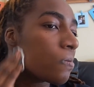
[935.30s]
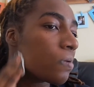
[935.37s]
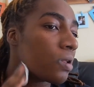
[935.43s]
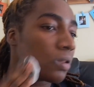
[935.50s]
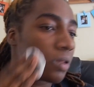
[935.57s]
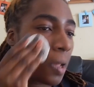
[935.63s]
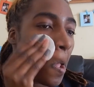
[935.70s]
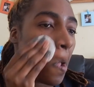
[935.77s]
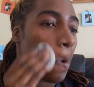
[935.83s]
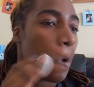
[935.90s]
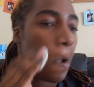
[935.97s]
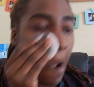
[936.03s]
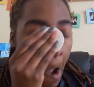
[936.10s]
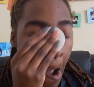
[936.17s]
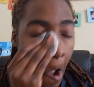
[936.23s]
run that
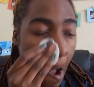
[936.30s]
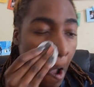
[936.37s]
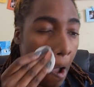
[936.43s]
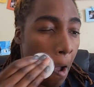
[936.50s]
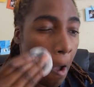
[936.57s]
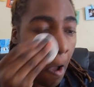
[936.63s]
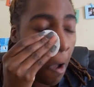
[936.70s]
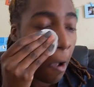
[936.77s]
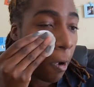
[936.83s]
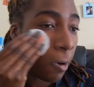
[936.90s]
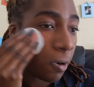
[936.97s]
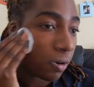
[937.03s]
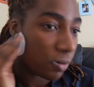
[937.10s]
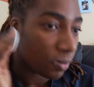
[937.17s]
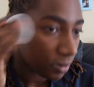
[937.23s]

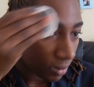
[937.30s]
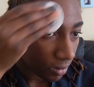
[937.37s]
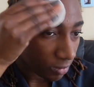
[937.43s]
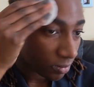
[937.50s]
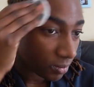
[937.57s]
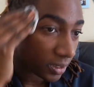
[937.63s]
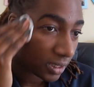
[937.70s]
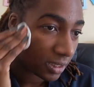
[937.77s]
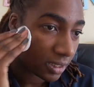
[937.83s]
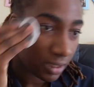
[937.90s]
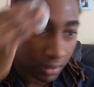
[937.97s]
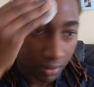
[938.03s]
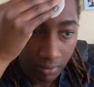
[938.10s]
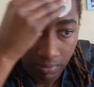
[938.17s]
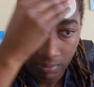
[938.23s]
all over my
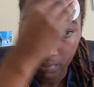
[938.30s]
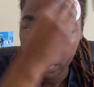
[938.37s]
skin.